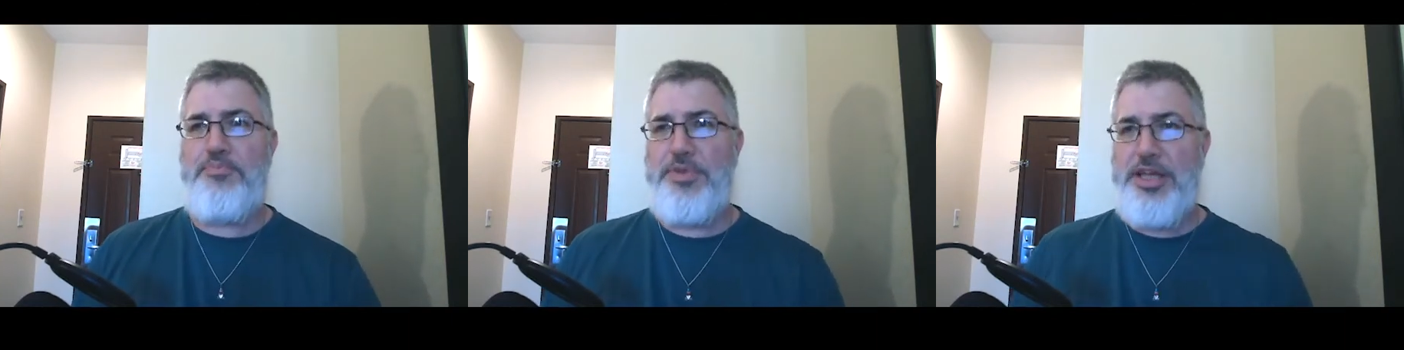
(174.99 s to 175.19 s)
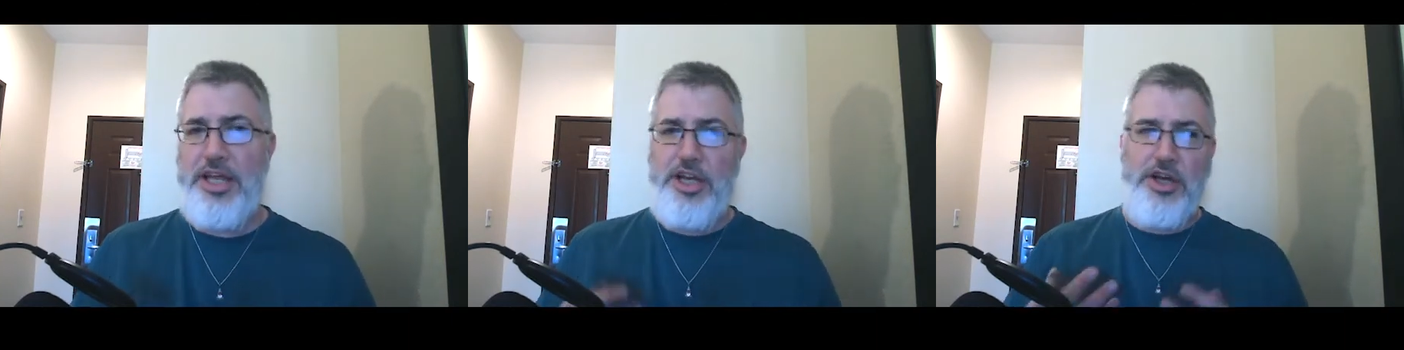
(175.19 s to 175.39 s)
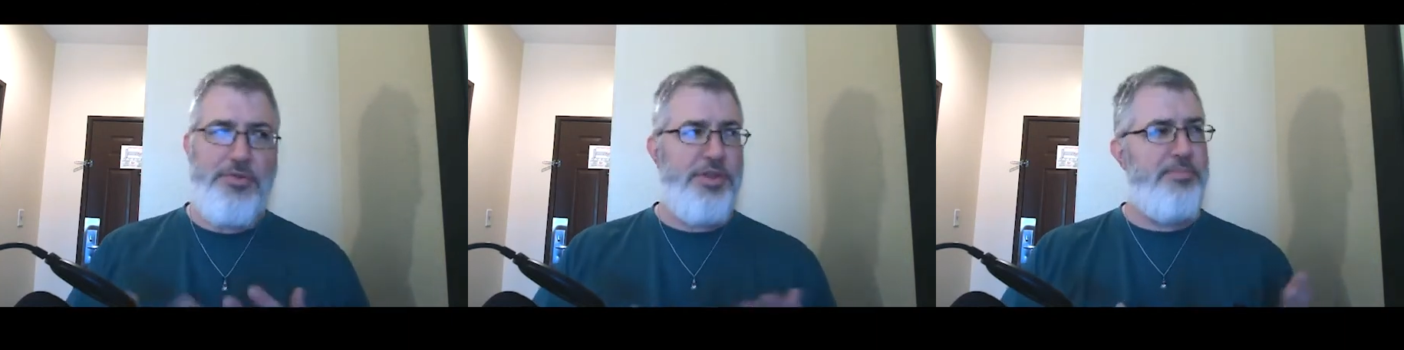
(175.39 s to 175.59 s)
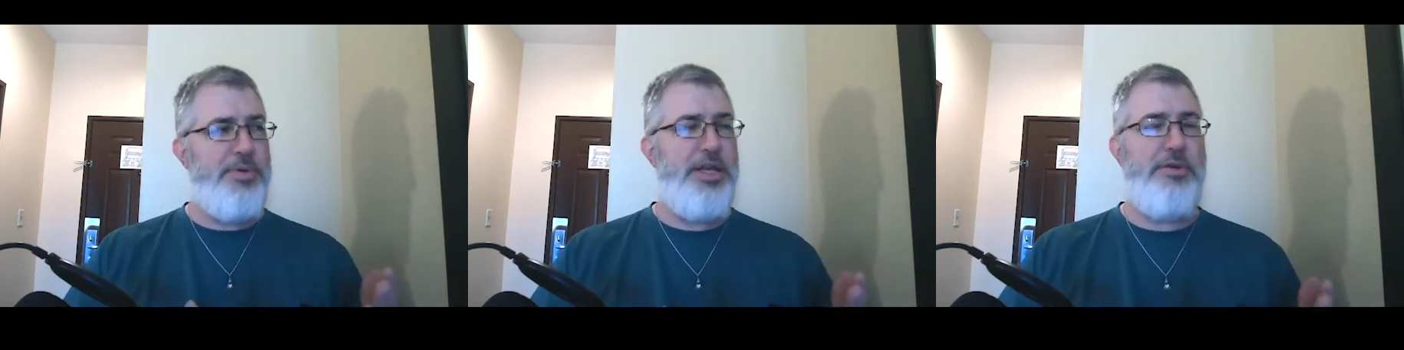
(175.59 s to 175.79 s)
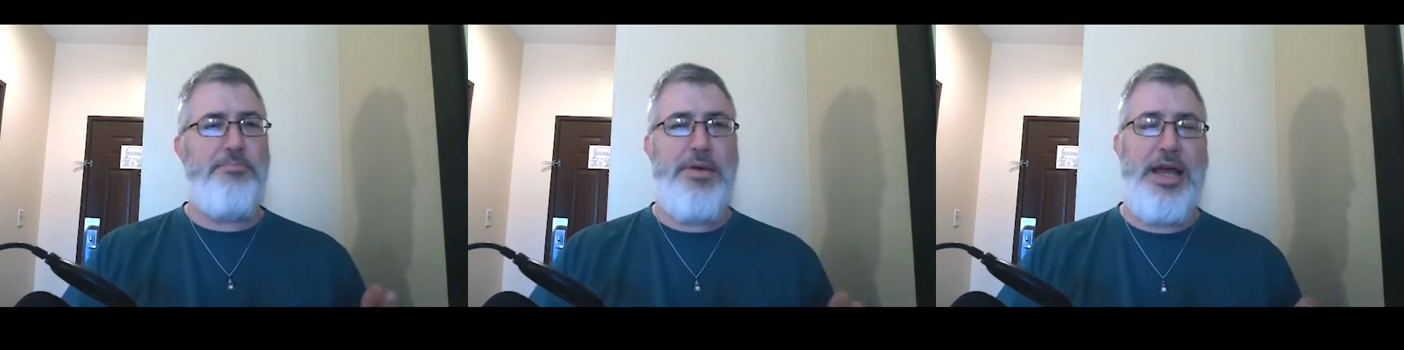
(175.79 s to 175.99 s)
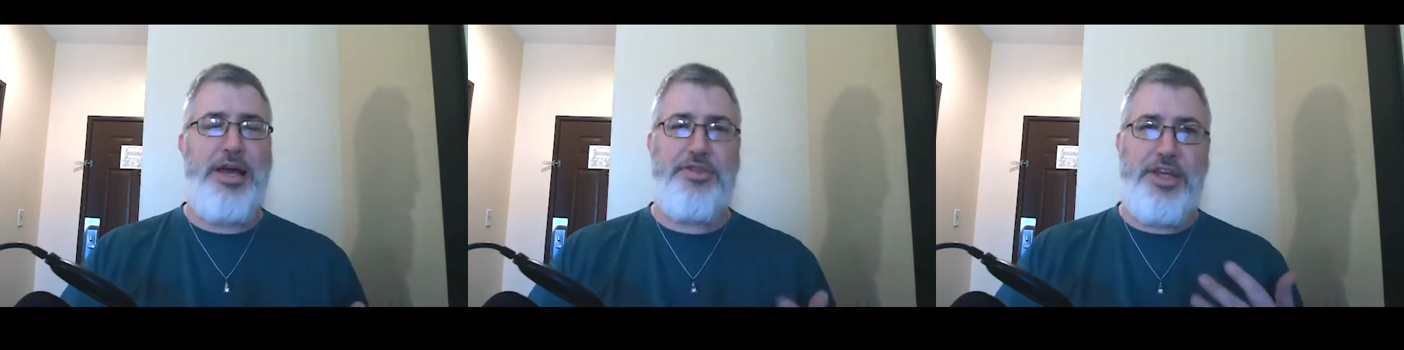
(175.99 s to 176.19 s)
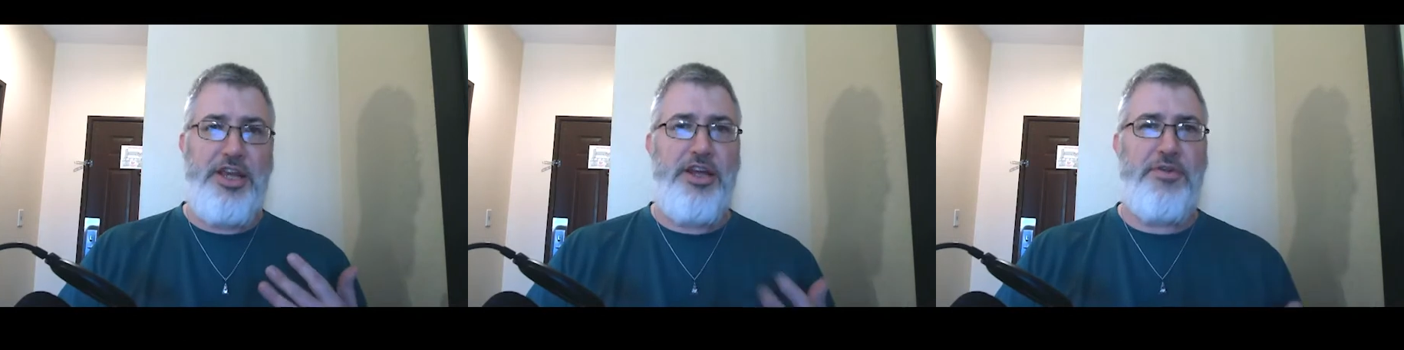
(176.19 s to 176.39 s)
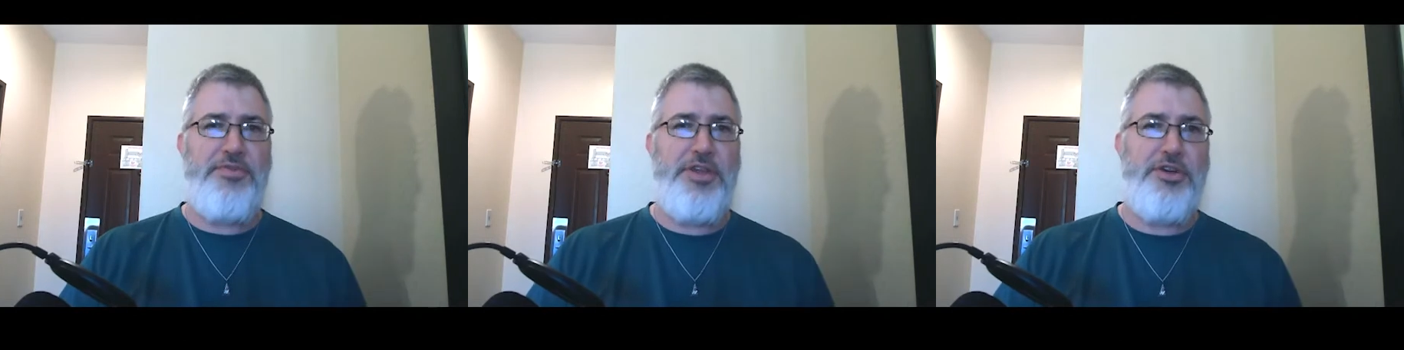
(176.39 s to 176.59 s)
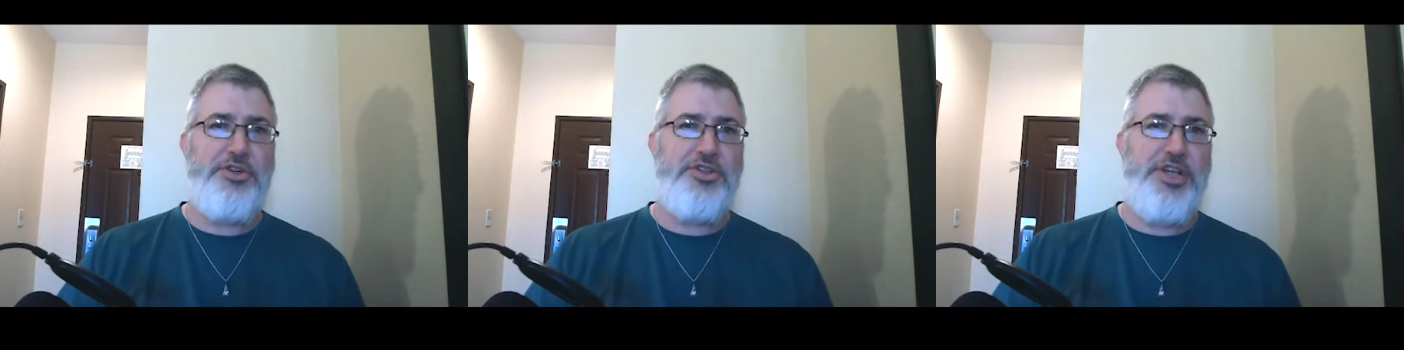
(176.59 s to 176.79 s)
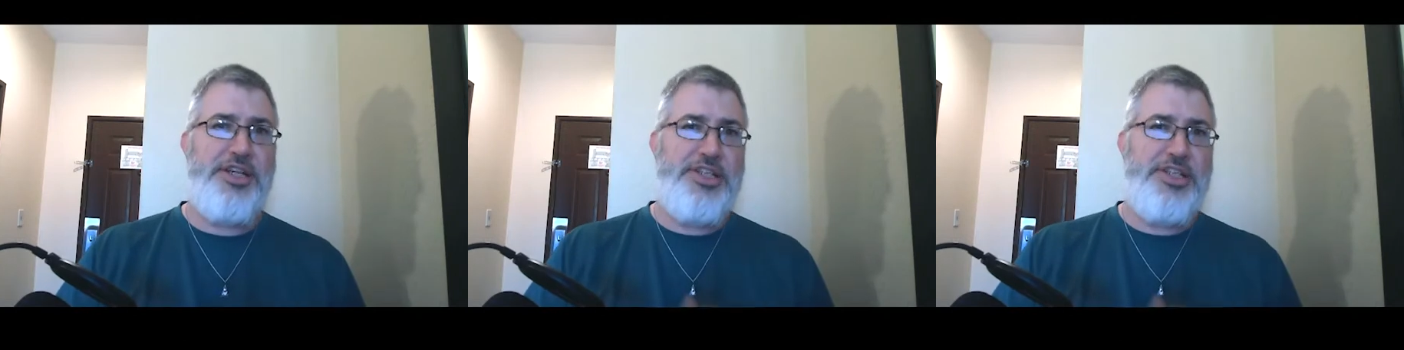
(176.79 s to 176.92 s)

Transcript: getting off the beaten path, getting off the interstate,